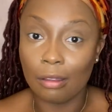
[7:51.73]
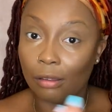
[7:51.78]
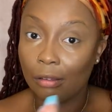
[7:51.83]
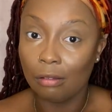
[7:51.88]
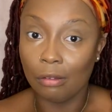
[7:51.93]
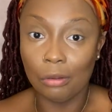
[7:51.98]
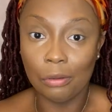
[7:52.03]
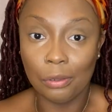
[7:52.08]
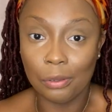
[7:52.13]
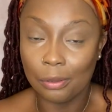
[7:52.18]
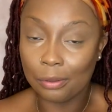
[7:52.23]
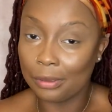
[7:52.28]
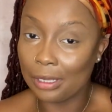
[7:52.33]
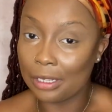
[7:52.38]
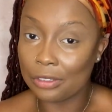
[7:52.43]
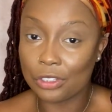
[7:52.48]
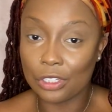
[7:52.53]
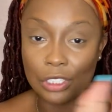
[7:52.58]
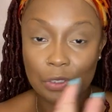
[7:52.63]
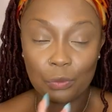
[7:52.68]
Oh, that
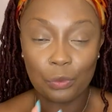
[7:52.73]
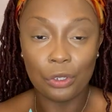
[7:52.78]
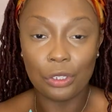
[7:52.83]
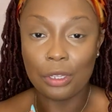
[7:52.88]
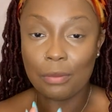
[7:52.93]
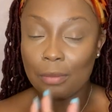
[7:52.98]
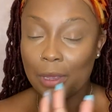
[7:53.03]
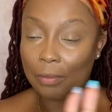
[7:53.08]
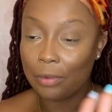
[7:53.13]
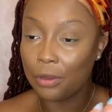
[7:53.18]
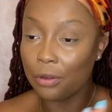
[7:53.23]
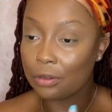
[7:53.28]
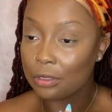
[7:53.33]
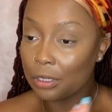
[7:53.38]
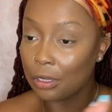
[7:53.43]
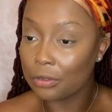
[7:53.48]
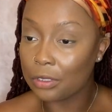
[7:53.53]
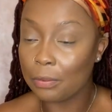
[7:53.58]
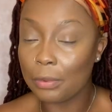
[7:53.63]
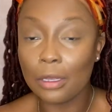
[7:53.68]
just really made me go into
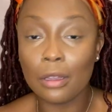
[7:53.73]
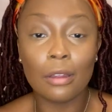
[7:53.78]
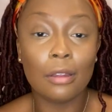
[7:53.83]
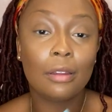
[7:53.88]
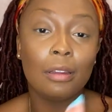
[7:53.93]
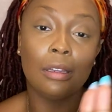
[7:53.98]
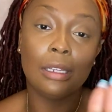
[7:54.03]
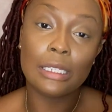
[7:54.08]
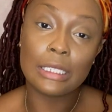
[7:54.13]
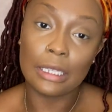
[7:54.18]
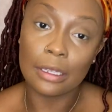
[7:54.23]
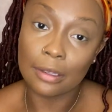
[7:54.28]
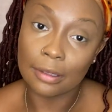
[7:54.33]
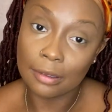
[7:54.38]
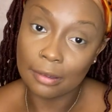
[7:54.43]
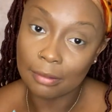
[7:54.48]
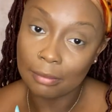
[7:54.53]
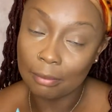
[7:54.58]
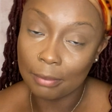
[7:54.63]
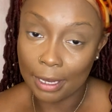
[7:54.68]
a spill. Listen,
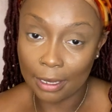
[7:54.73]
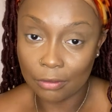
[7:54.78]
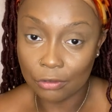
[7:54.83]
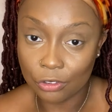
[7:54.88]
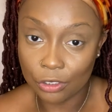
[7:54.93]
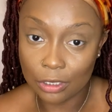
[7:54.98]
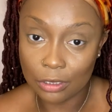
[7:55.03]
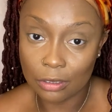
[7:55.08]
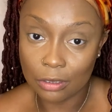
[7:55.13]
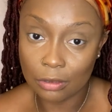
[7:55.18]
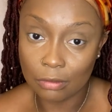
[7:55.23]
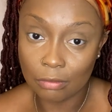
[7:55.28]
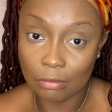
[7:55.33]
boundaries.